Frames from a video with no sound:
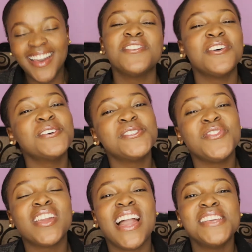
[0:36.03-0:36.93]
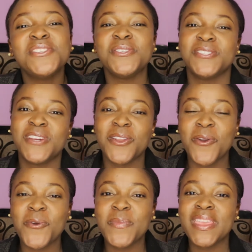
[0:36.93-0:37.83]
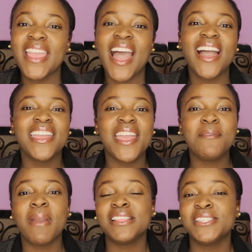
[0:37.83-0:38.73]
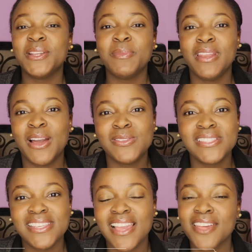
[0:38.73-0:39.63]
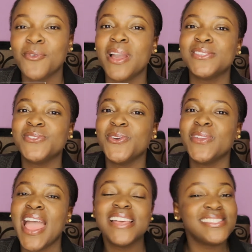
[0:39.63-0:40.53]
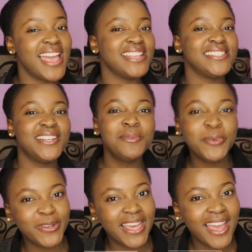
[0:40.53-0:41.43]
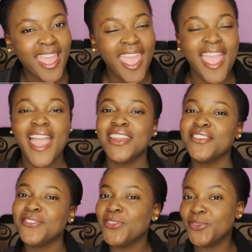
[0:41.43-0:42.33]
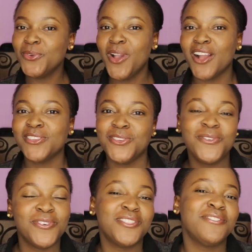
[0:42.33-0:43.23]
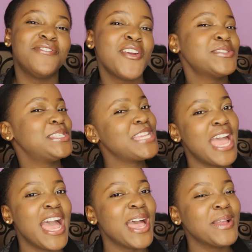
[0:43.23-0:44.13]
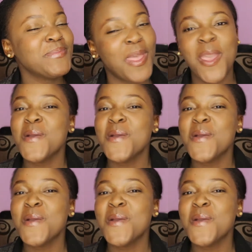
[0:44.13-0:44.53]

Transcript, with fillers: For those of you guys who do not know me, I am Angella Mulaudzi, otherwise known as Angella Mula. And if you are new for the first time,